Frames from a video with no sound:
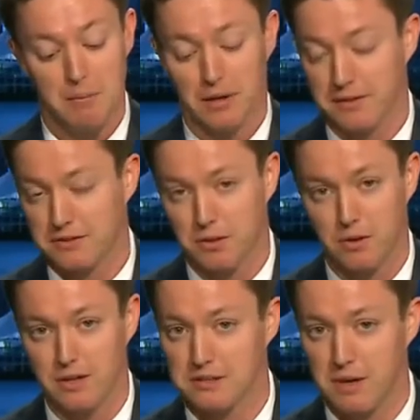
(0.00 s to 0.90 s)
But this
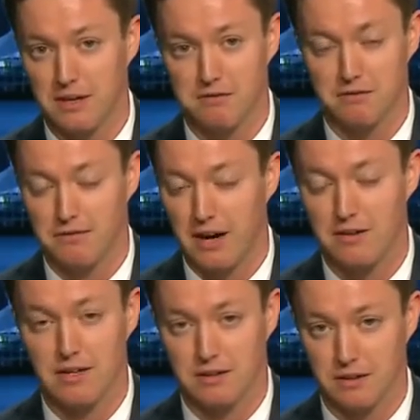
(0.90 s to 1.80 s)
court has made it
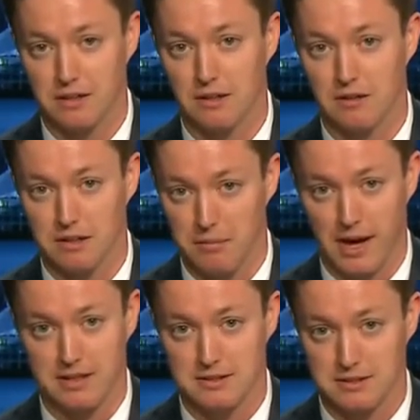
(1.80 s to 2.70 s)
very clear in
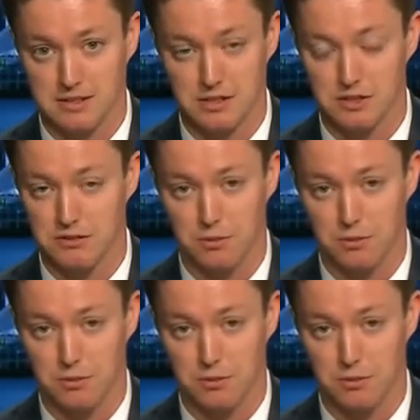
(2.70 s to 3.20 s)
past decisions,